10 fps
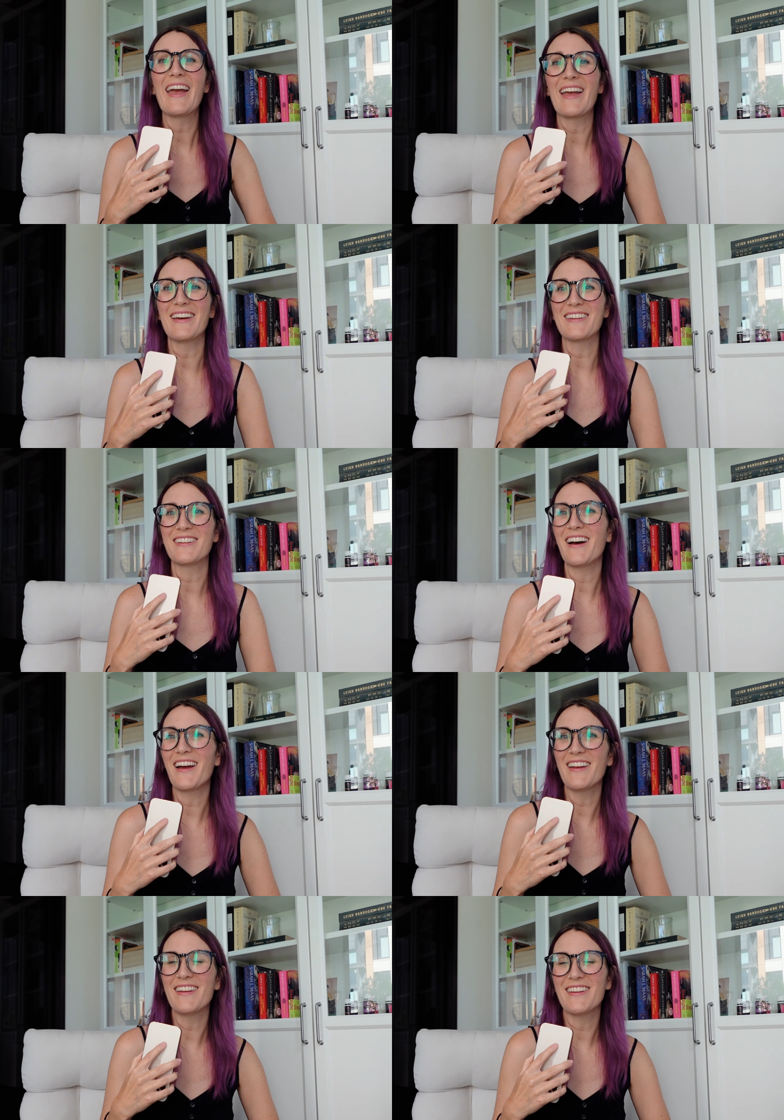and
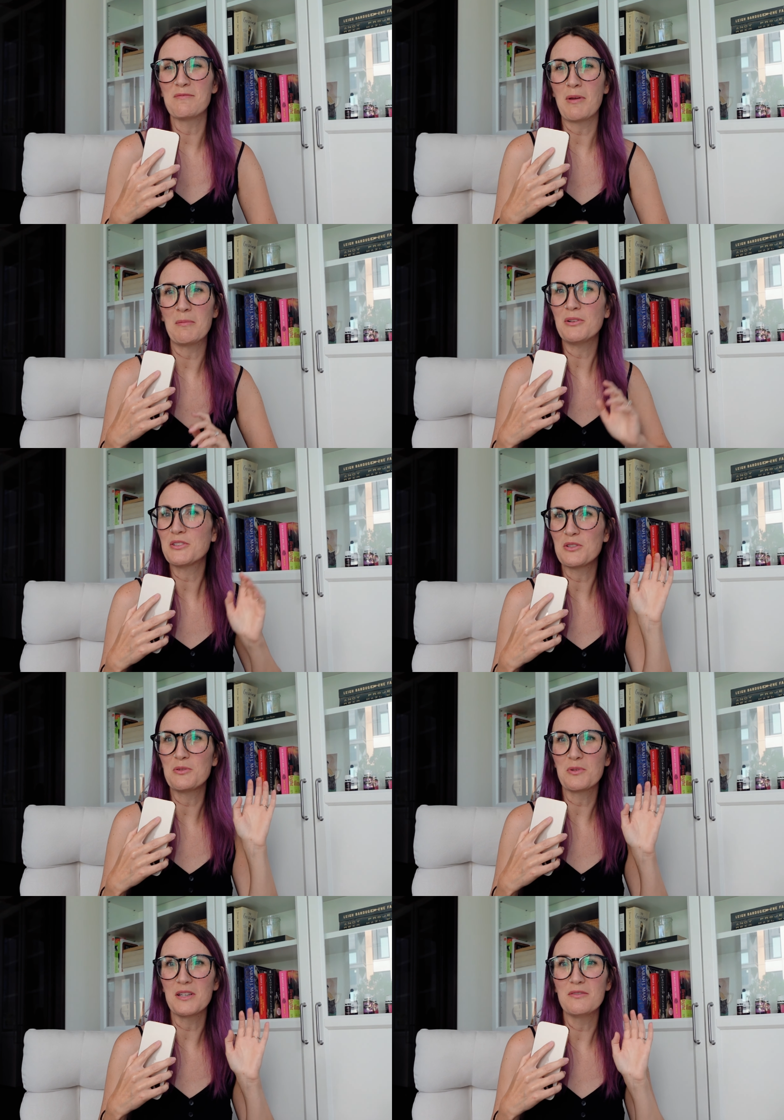I am able
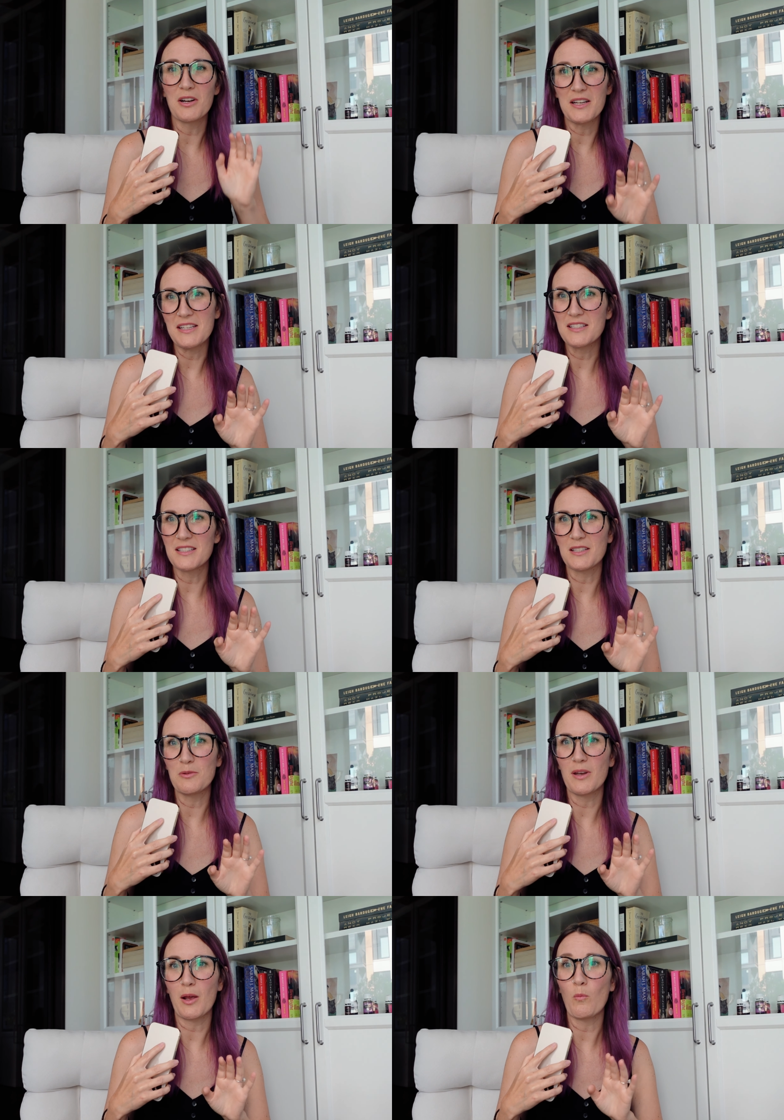to read very
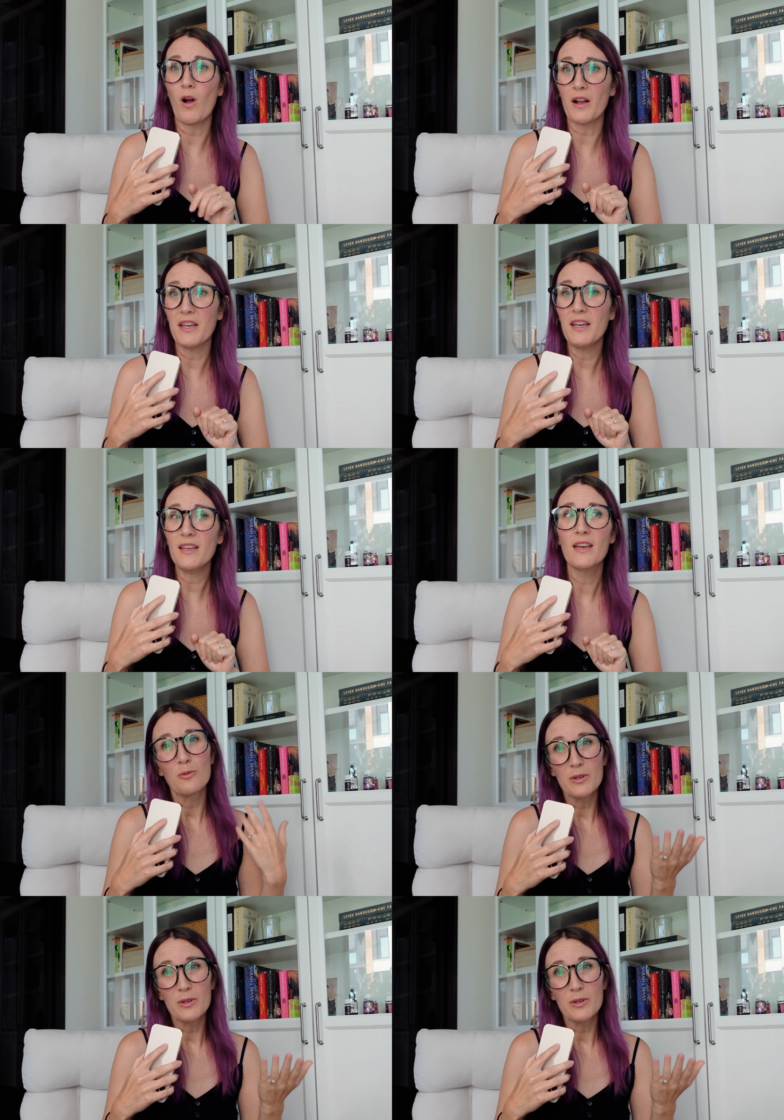easily when I'm walking.